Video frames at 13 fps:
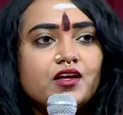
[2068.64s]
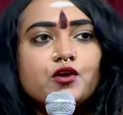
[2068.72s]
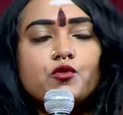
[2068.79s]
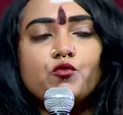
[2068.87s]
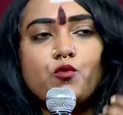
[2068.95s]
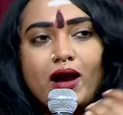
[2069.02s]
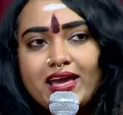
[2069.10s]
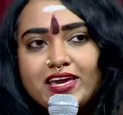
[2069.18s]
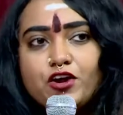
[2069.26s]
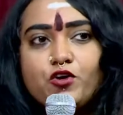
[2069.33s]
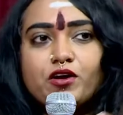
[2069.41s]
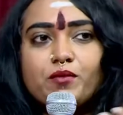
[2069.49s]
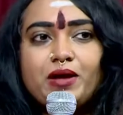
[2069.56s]
Why
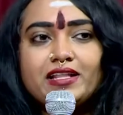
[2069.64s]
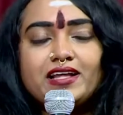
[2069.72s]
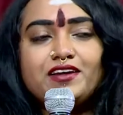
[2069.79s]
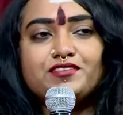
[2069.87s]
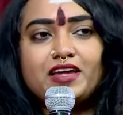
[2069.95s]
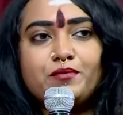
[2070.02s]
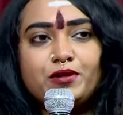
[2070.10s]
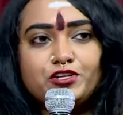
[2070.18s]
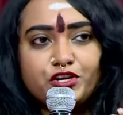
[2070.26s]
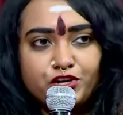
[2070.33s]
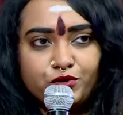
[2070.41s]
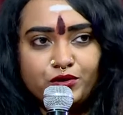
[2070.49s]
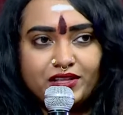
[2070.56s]
Yogamata is able to
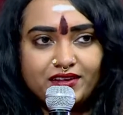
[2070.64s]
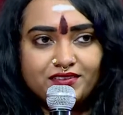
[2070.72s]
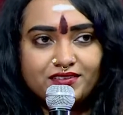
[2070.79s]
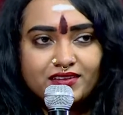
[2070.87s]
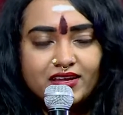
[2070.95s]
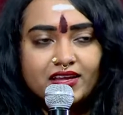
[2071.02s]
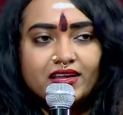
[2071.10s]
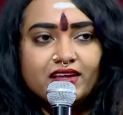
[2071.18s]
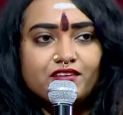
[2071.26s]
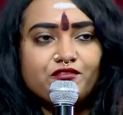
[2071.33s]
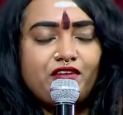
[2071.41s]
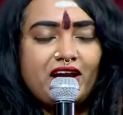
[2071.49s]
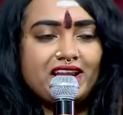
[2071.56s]
do this?
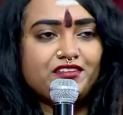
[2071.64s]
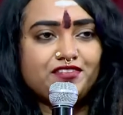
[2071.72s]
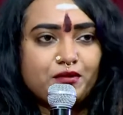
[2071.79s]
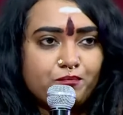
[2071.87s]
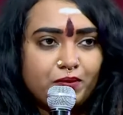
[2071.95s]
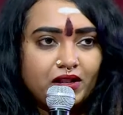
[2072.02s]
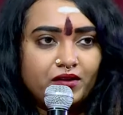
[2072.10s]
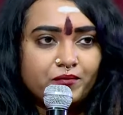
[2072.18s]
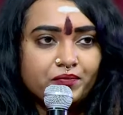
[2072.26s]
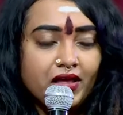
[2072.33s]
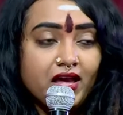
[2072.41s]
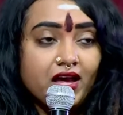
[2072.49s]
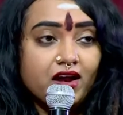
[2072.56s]
Very simple.
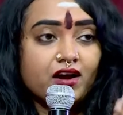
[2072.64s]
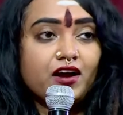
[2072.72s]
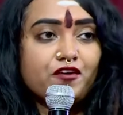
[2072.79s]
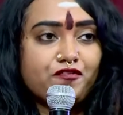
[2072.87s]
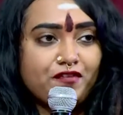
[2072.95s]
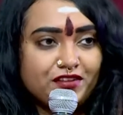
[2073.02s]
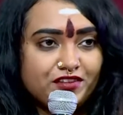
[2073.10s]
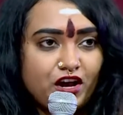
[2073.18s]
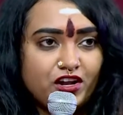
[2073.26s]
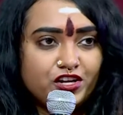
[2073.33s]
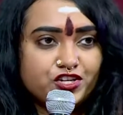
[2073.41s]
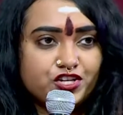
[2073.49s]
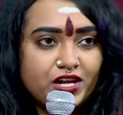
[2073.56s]
Her
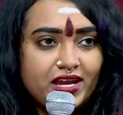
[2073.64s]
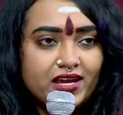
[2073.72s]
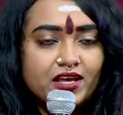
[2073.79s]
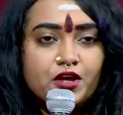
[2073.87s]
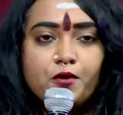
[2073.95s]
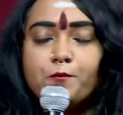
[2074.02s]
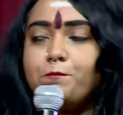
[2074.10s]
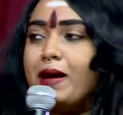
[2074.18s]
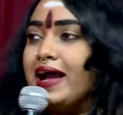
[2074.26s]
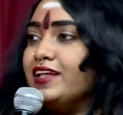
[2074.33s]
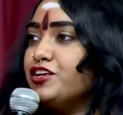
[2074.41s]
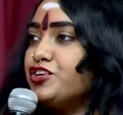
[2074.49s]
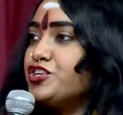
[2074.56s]
physiology,
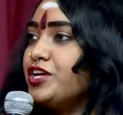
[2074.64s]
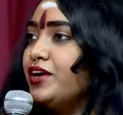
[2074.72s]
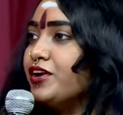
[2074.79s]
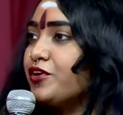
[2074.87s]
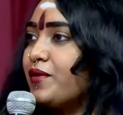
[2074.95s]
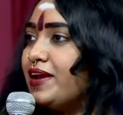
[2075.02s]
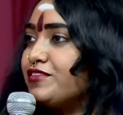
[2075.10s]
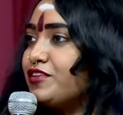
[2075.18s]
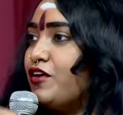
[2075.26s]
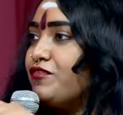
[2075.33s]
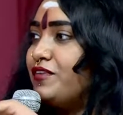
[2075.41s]
by the sheer grace of